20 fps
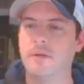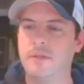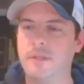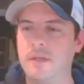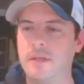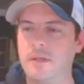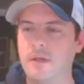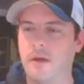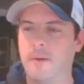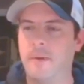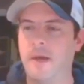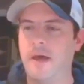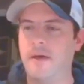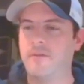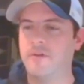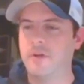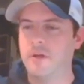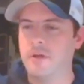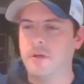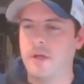D-Dub, have
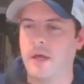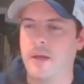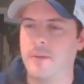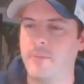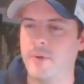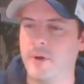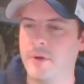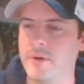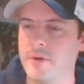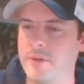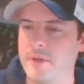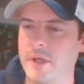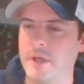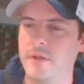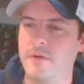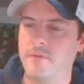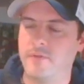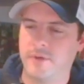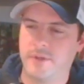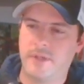a good night, brother. Thank
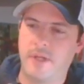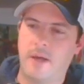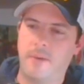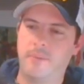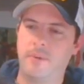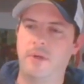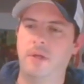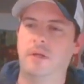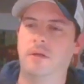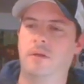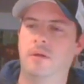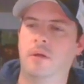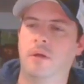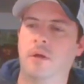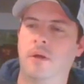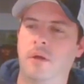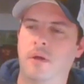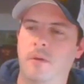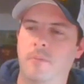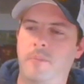you for stopping in.
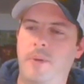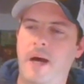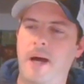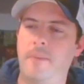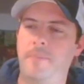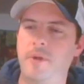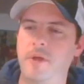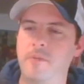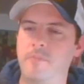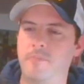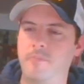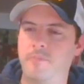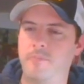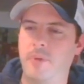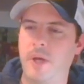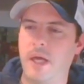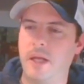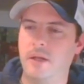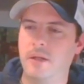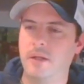Poppy
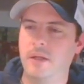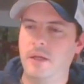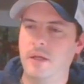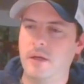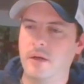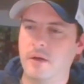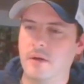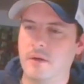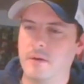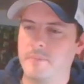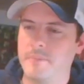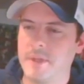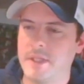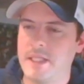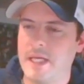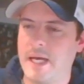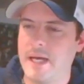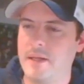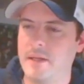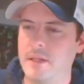Petali or
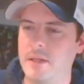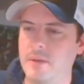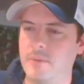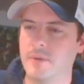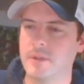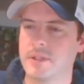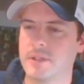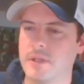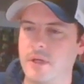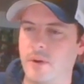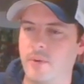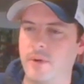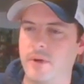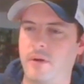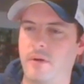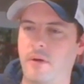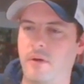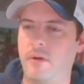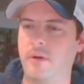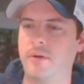Patali, what's going
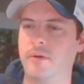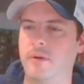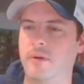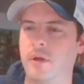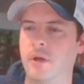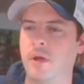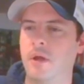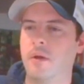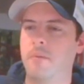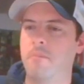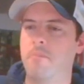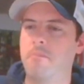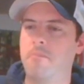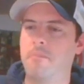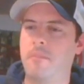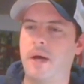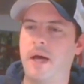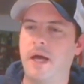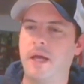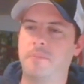on?
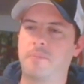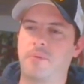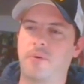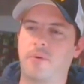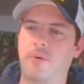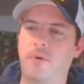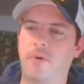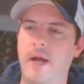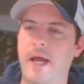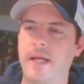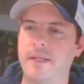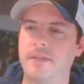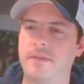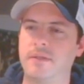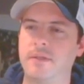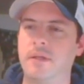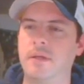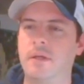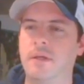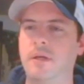Mike Pratt's
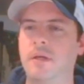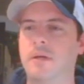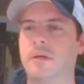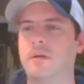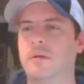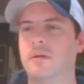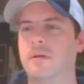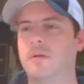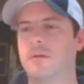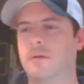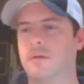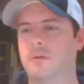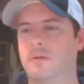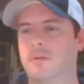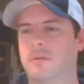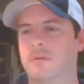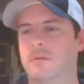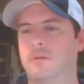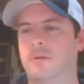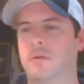in here.
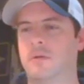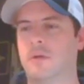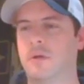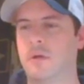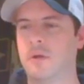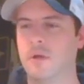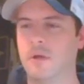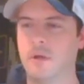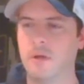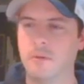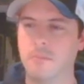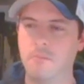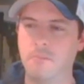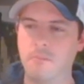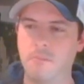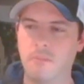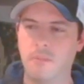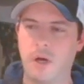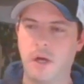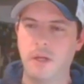
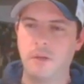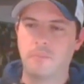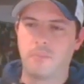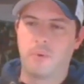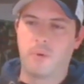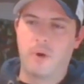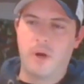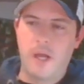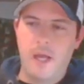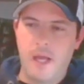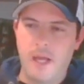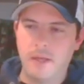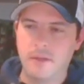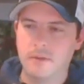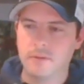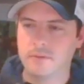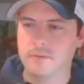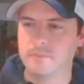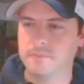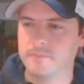Mike Pratt.
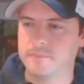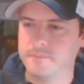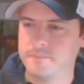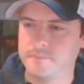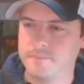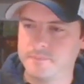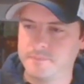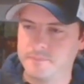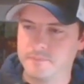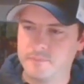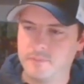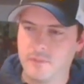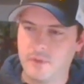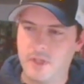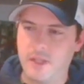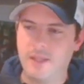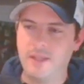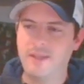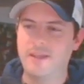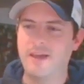
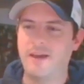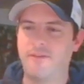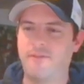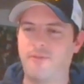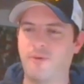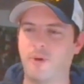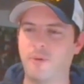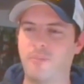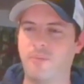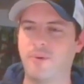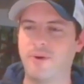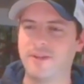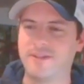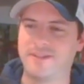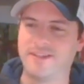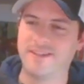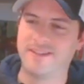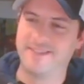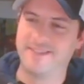He got 4 points.